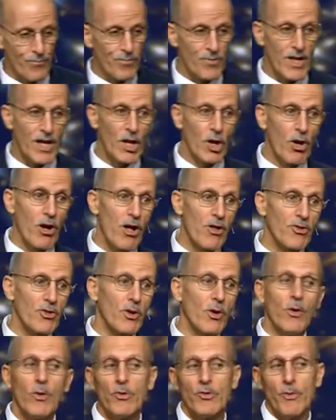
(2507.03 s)
they lost
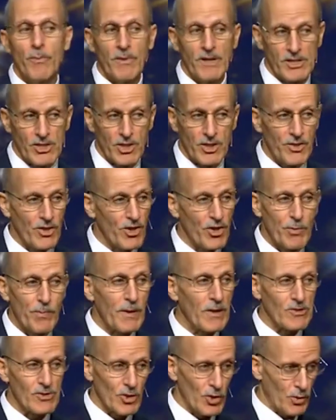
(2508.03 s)
the whole dimension, the
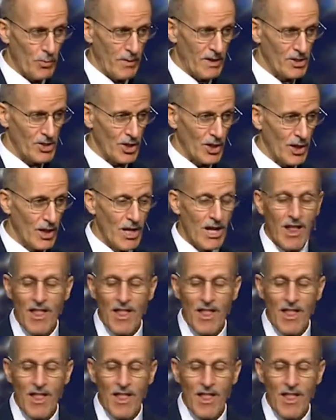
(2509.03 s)
spiritual dimension.